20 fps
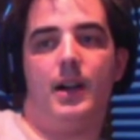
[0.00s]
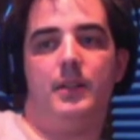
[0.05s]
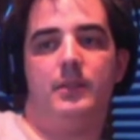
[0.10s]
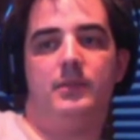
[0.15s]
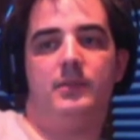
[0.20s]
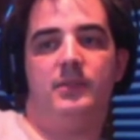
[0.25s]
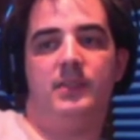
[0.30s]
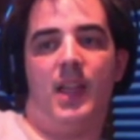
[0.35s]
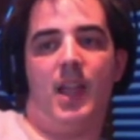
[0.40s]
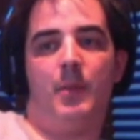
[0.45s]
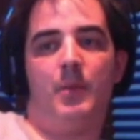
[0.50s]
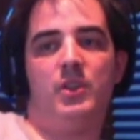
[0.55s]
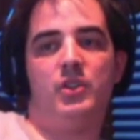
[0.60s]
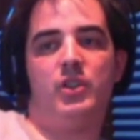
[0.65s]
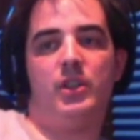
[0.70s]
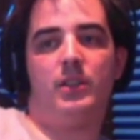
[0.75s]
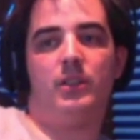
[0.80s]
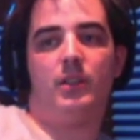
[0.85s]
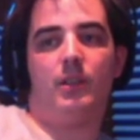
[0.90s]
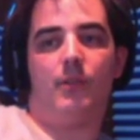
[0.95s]

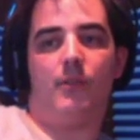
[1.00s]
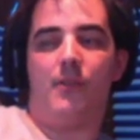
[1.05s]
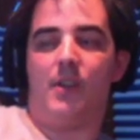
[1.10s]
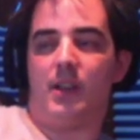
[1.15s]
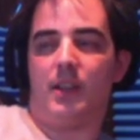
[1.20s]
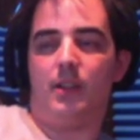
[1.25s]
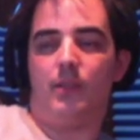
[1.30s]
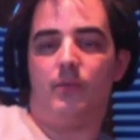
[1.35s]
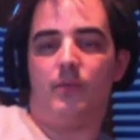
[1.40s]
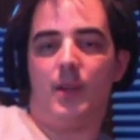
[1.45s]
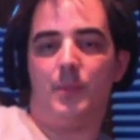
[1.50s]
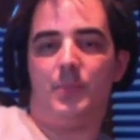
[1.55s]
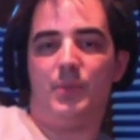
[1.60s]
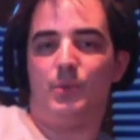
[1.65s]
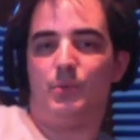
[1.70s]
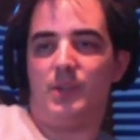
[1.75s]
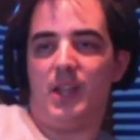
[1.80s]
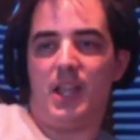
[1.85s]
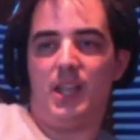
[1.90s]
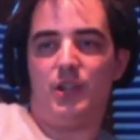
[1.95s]
damaging their fucking
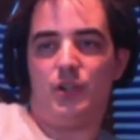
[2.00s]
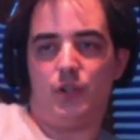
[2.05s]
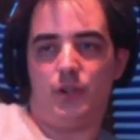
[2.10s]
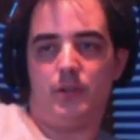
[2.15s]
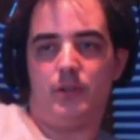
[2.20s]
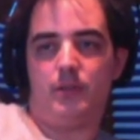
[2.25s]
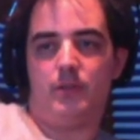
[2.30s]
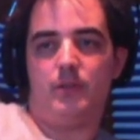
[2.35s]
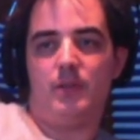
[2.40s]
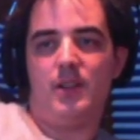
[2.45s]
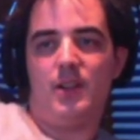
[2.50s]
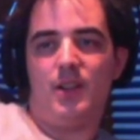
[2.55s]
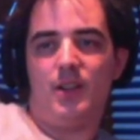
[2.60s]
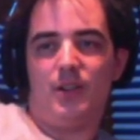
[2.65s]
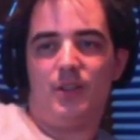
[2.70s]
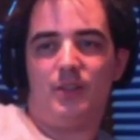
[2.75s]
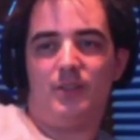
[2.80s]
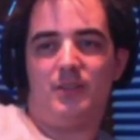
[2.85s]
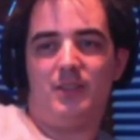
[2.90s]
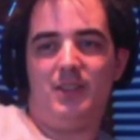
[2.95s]
reputation
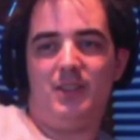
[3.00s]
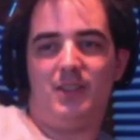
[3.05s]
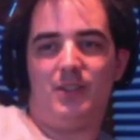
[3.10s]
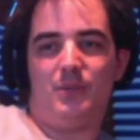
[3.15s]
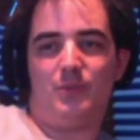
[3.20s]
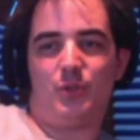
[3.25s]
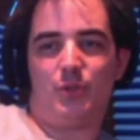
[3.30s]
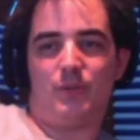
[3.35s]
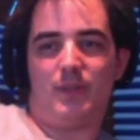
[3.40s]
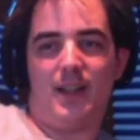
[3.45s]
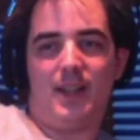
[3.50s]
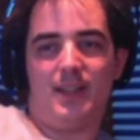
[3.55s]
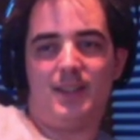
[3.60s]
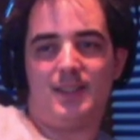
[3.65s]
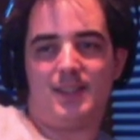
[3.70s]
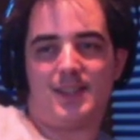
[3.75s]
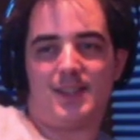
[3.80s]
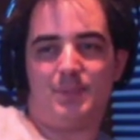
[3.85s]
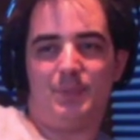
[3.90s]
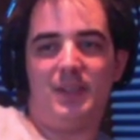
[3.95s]
or, you know, trying to
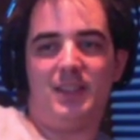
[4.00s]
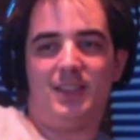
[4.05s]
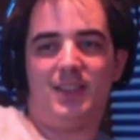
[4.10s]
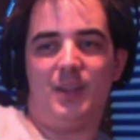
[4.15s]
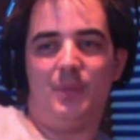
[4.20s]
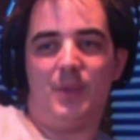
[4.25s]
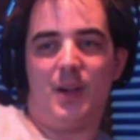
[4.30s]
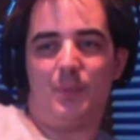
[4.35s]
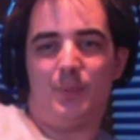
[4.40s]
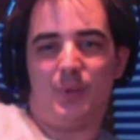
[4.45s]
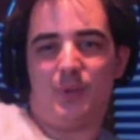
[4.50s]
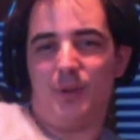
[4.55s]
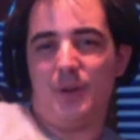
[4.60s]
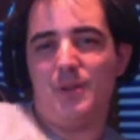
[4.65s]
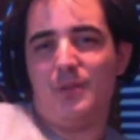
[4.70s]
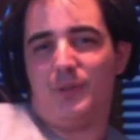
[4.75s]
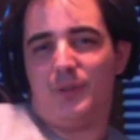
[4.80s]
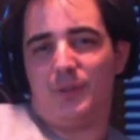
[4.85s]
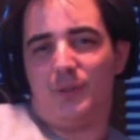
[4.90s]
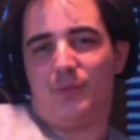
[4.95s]
split them up or
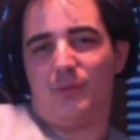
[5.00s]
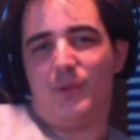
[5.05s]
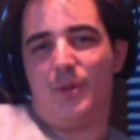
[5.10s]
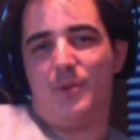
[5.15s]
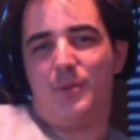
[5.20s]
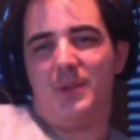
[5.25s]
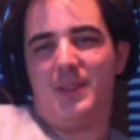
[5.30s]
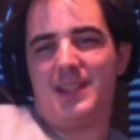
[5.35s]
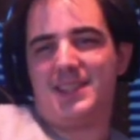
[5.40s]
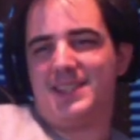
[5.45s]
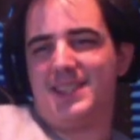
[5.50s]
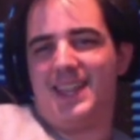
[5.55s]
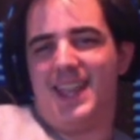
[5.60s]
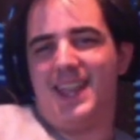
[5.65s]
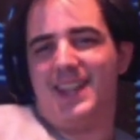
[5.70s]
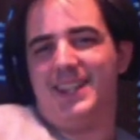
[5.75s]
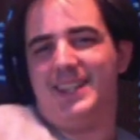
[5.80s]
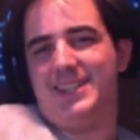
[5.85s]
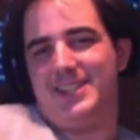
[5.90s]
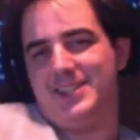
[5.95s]
overthrow. That's
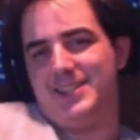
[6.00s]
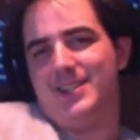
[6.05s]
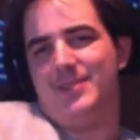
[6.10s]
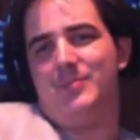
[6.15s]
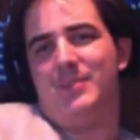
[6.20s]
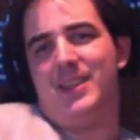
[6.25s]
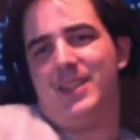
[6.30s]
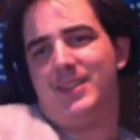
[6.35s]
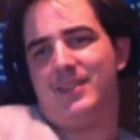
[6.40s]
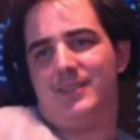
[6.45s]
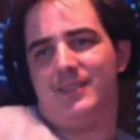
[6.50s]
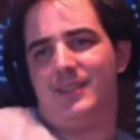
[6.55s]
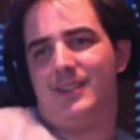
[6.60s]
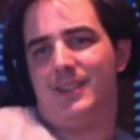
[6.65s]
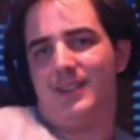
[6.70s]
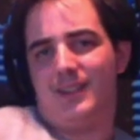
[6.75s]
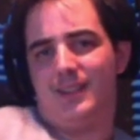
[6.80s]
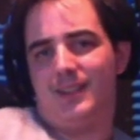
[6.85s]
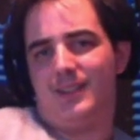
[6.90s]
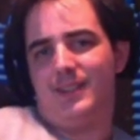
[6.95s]
kiddie shit, man.
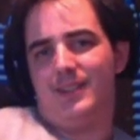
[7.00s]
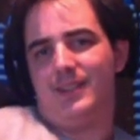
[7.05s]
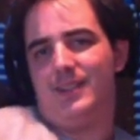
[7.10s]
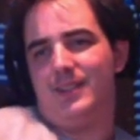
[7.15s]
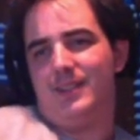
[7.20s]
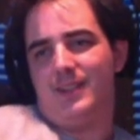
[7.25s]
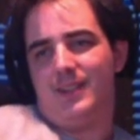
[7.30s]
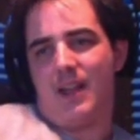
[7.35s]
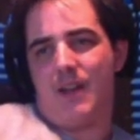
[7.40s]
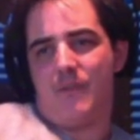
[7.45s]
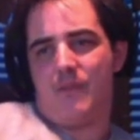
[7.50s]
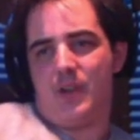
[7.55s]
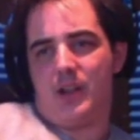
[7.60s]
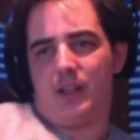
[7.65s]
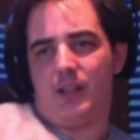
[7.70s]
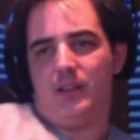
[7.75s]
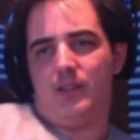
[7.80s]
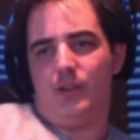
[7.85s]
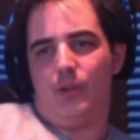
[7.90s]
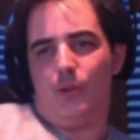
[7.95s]
I'm
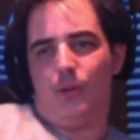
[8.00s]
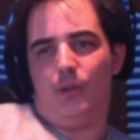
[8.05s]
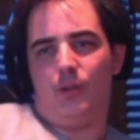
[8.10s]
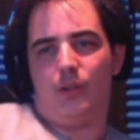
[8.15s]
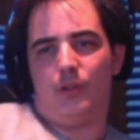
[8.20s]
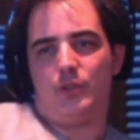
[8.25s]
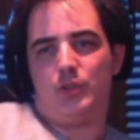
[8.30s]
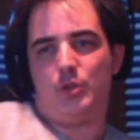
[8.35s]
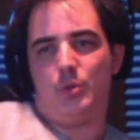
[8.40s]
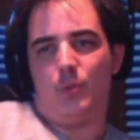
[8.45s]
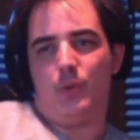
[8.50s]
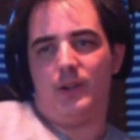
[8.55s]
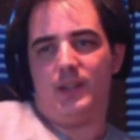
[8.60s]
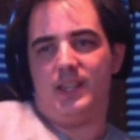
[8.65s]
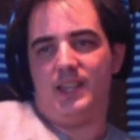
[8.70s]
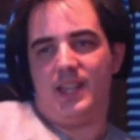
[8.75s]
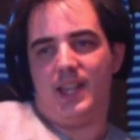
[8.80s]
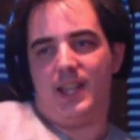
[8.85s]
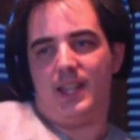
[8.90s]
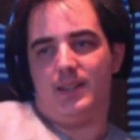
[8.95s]
fucking going on
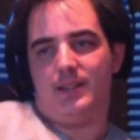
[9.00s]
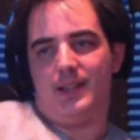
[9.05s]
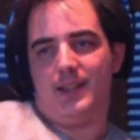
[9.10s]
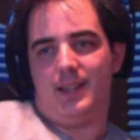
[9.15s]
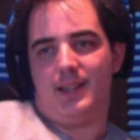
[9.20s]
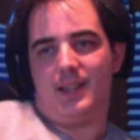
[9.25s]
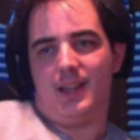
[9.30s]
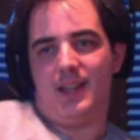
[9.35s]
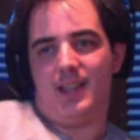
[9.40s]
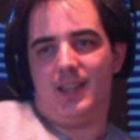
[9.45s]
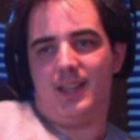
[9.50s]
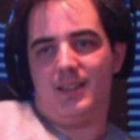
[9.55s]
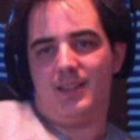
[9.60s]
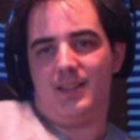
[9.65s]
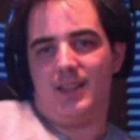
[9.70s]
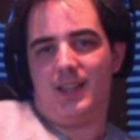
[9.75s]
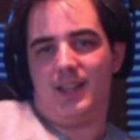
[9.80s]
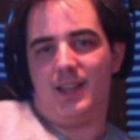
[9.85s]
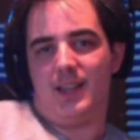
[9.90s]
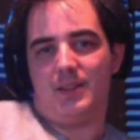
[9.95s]
28.
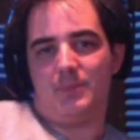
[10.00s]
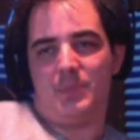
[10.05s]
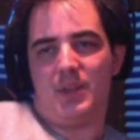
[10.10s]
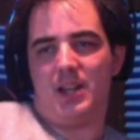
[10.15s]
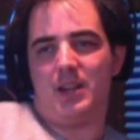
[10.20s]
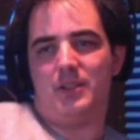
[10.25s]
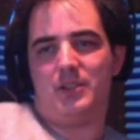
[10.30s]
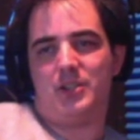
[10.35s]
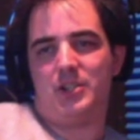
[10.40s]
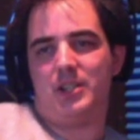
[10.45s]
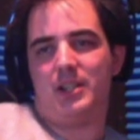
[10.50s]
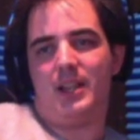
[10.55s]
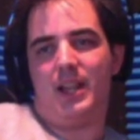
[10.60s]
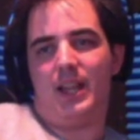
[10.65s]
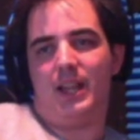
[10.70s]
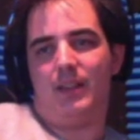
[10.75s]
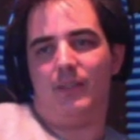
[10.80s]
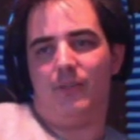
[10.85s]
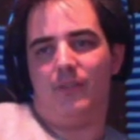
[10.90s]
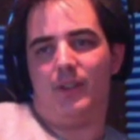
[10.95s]
I got better shit I
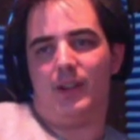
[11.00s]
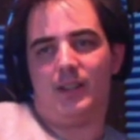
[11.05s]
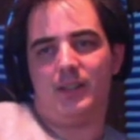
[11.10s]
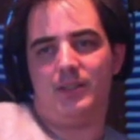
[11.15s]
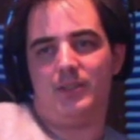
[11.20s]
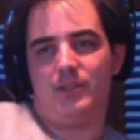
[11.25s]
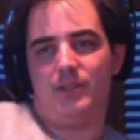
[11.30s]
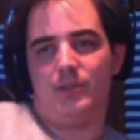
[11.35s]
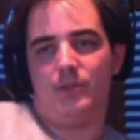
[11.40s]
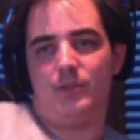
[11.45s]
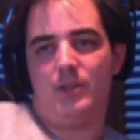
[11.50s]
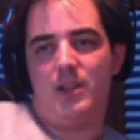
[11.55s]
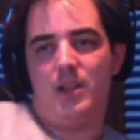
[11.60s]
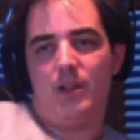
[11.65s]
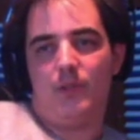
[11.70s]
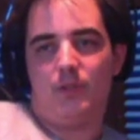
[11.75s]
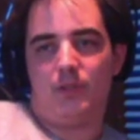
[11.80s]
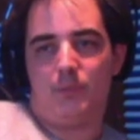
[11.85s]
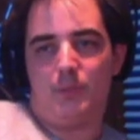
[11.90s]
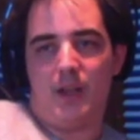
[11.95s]
could fucking do
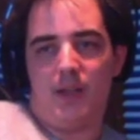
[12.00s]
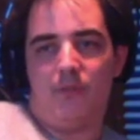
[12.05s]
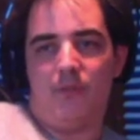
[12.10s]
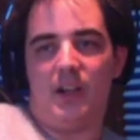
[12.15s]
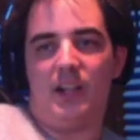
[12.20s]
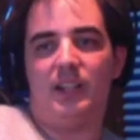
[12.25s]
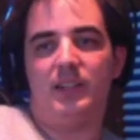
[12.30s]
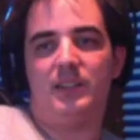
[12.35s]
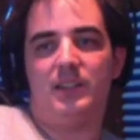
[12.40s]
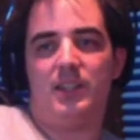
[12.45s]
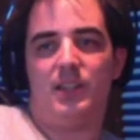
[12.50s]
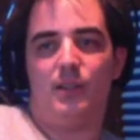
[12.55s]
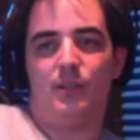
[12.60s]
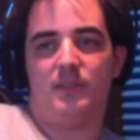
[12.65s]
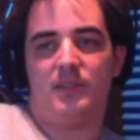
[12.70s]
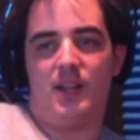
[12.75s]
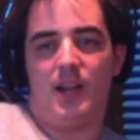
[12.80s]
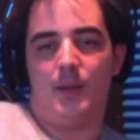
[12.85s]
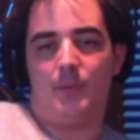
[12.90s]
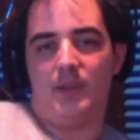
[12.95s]
with my volunteer
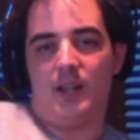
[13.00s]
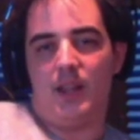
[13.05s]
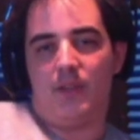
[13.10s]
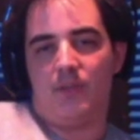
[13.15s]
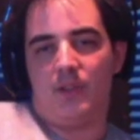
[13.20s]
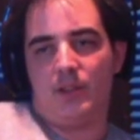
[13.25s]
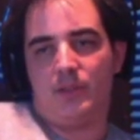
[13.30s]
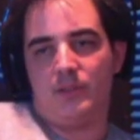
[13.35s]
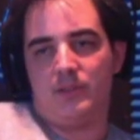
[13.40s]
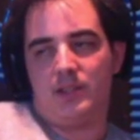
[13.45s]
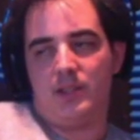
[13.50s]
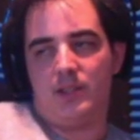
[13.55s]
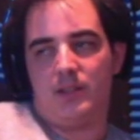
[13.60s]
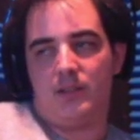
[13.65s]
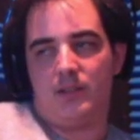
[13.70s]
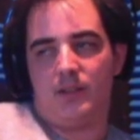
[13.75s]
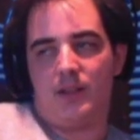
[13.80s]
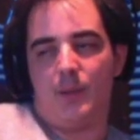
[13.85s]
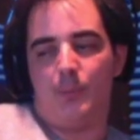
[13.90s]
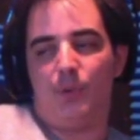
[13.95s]
time that I volunteer
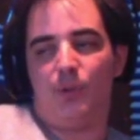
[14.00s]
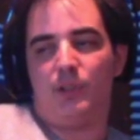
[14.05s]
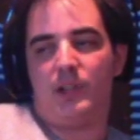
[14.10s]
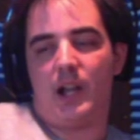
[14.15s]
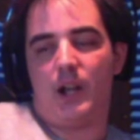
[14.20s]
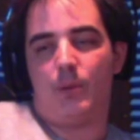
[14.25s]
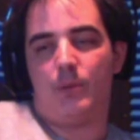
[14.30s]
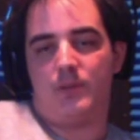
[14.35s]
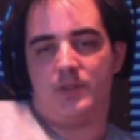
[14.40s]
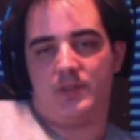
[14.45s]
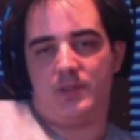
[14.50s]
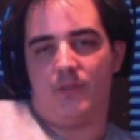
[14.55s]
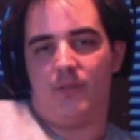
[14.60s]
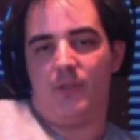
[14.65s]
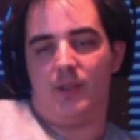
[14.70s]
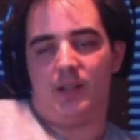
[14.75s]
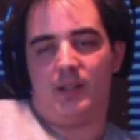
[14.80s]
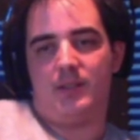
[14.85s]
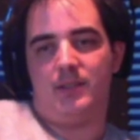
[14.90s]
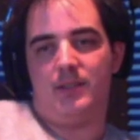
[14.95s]
a couple hours a
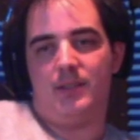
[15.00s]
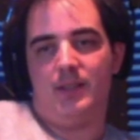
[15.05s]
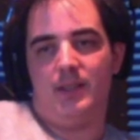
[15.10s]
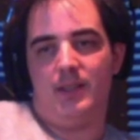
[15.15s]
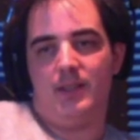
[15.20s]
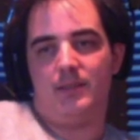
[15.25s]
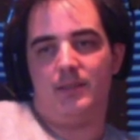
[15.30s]
fucking night